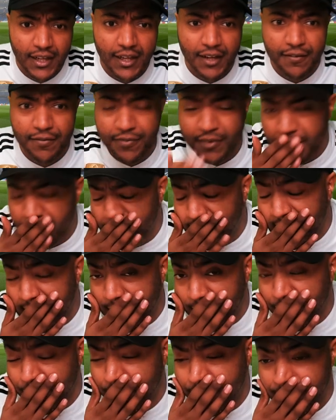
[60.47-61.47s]
uh, from
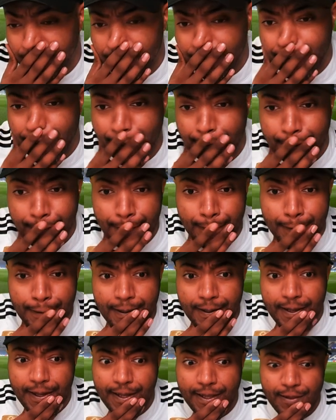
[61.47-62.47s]
Vini Jr. today.
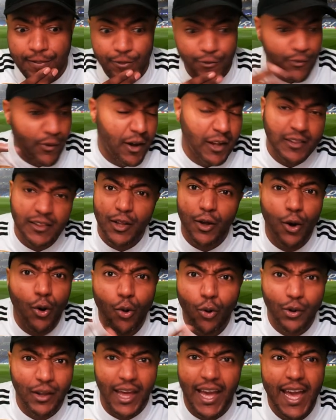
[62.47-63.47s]
And throughout the
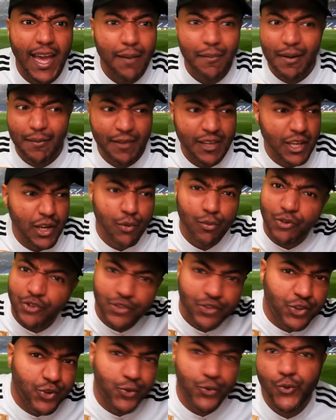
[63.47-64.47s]
whole game, I mean, he
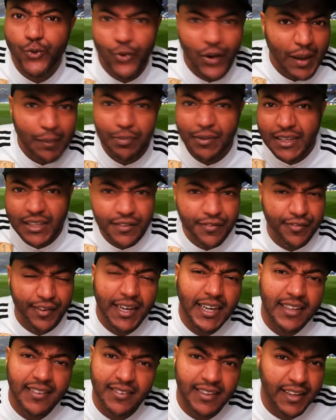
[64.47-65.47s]
was just dropping
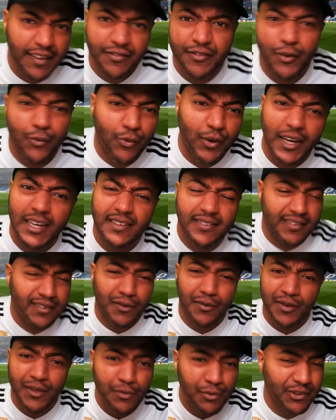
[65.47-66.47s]
defenders left and right.
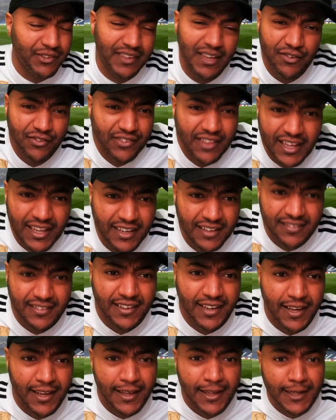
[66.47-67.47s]
So he was outstanding
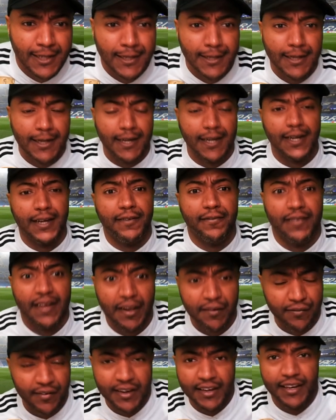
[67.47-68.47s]
today. Uh,
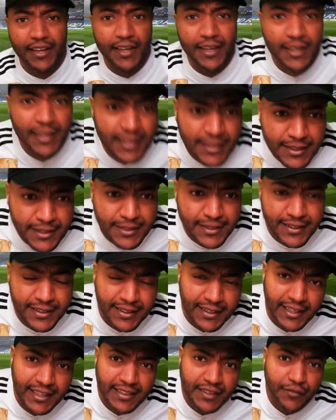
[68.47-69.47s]
Valverde
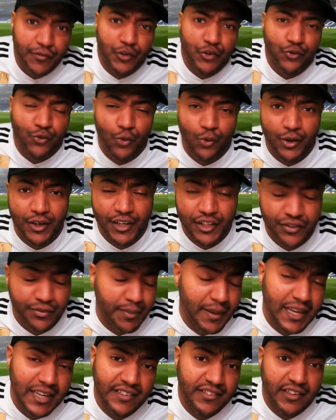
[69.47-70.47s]
did get the first goal in
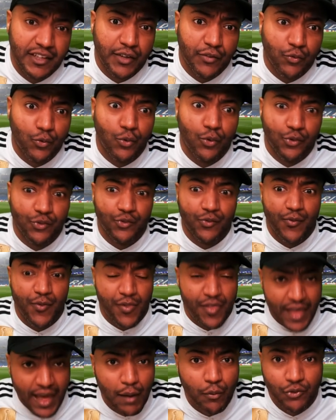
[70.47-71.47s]
this match. And of course,
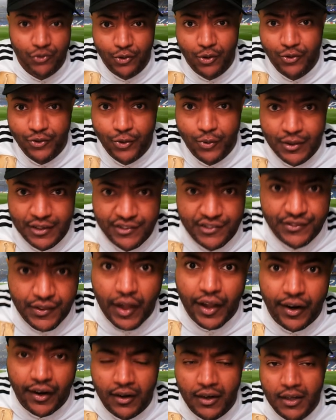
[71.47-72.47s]
that was also a
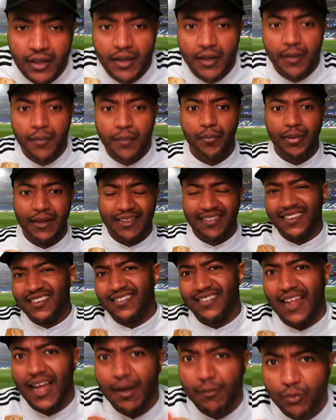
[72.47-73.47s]
stunner but
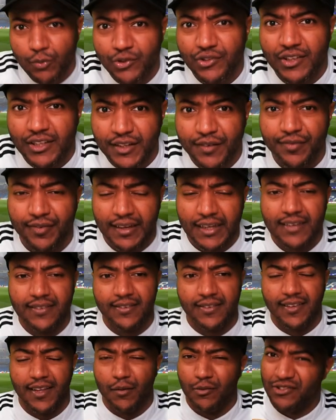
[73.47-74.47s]
this time it was a
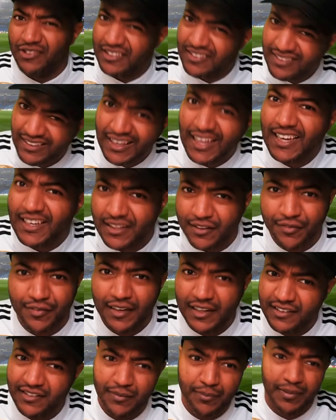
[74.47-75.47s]
deflection. There was a slight
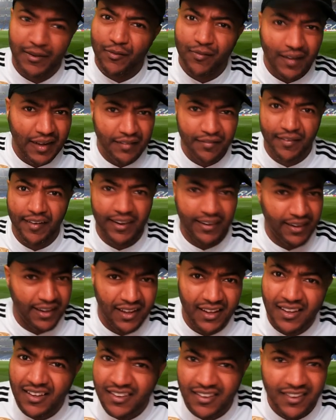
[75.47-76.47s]
deflection, but
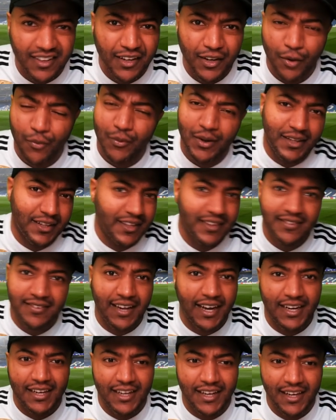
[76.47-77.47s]
Valverde, you know what?
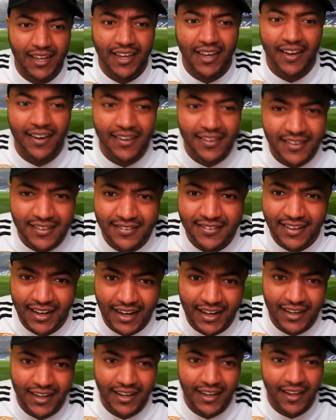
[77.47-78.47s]
He's not going to care. He's
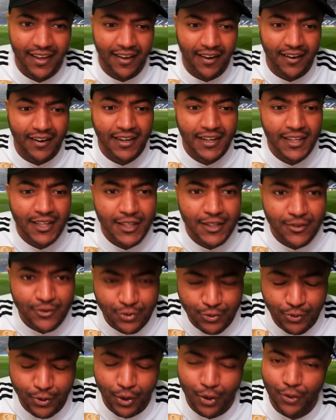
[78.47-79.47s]
not going to care.
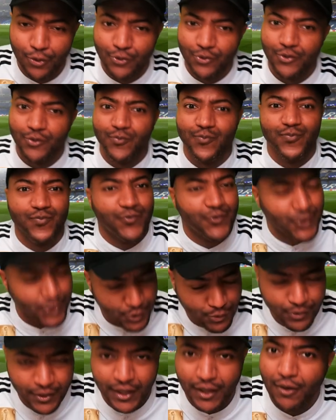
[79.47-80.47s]
Two goals,
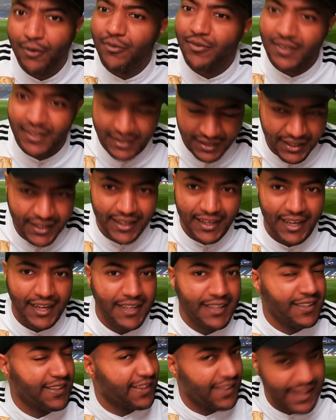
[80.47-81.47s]
2 0, good
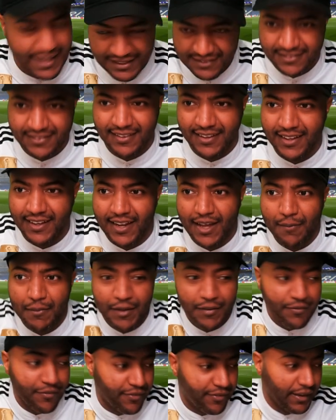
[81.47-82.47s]
night. That's it. I
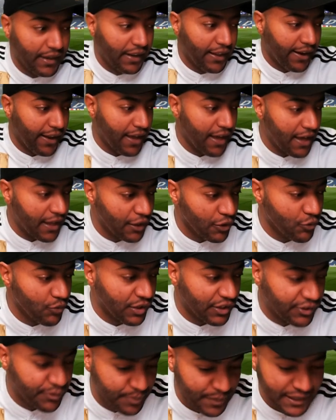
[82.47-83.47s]
mean, Villarreal,
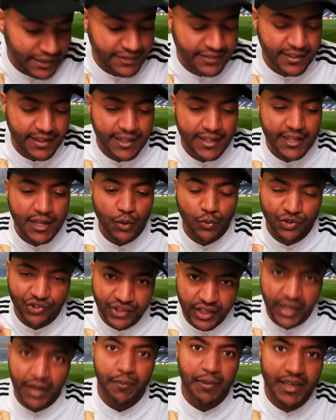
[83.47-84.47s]
you expect it
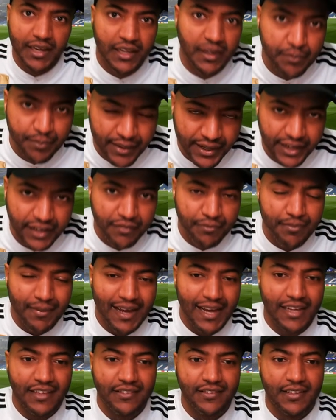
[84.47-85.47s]
was going to be a competitive
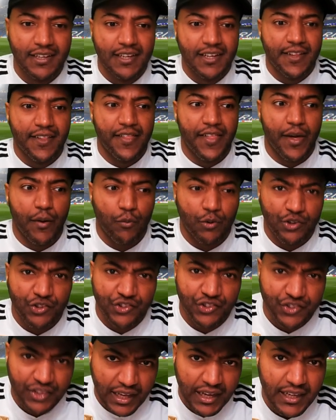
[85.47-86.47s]
match. They were
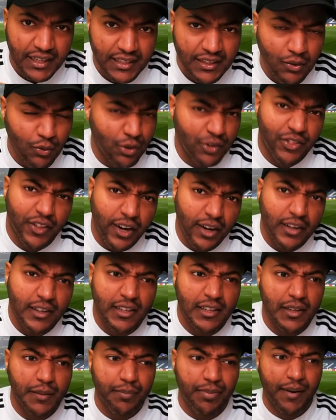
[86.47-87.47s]
second or
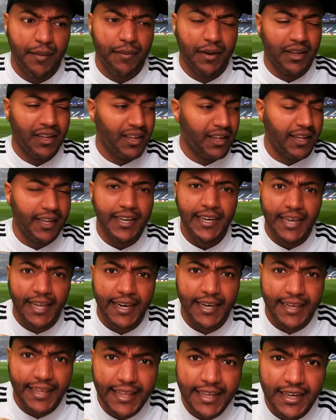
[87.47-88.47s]
third in the, prem, uh, in
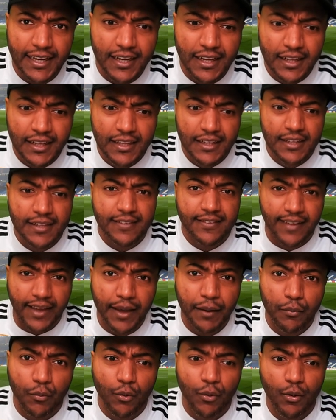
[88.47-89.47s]
the Liga
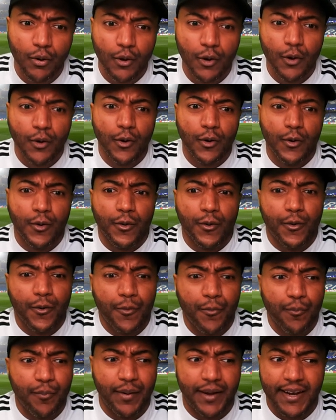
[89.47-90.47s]
table,
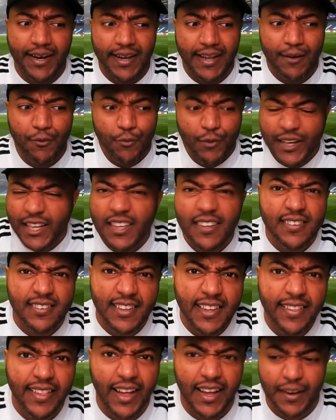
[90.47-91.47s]
but we didn't
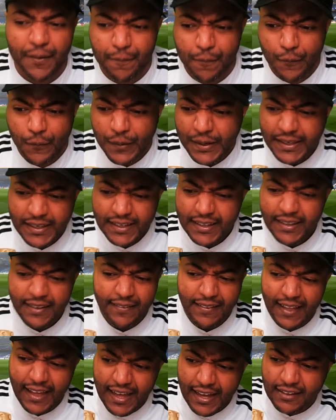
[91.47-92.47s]
see that. We
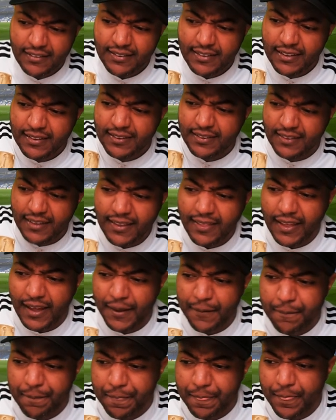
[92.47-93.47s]
didn't actually see
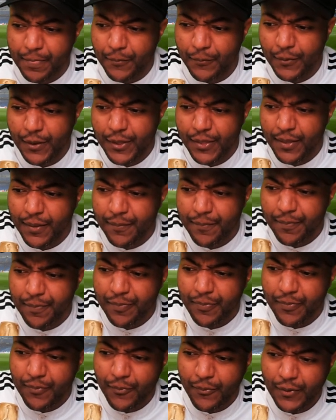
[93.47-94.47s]
that. We
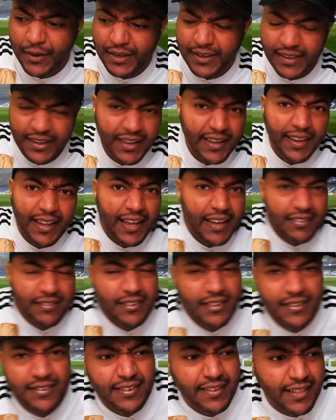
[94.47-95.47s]
we didn't
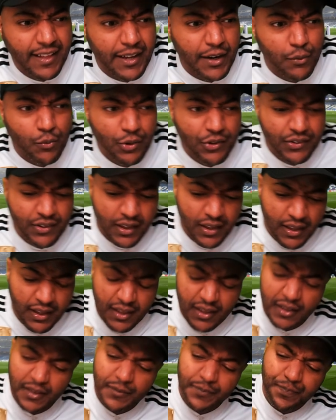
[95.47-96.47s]
actually see that. It was
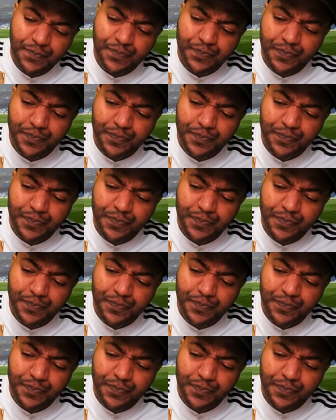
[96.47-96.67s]
a